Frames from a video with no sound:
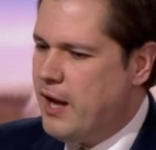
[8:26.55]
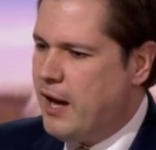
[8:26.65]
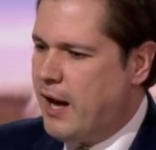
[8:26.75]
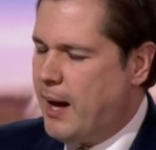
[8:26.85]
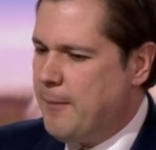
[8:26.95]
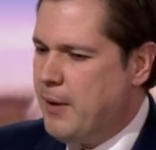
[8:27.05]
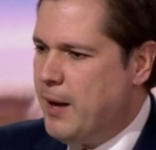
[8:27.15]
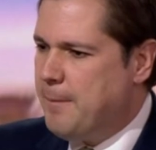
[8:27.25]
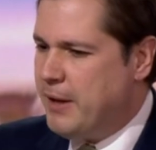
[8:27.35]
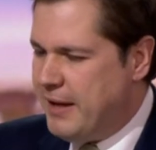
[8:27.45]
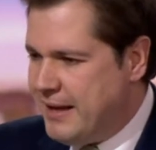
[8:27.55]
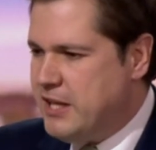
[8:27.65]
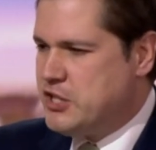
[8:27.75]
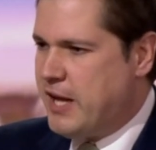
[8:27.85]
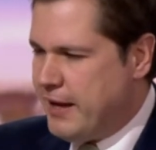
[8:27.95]
But in
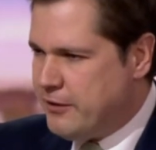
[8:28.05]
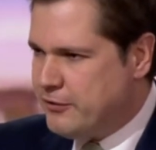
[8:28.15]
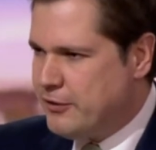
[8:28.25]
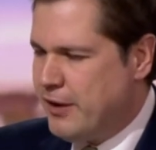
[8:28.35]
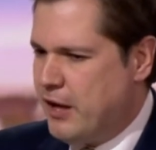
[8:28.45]
each case,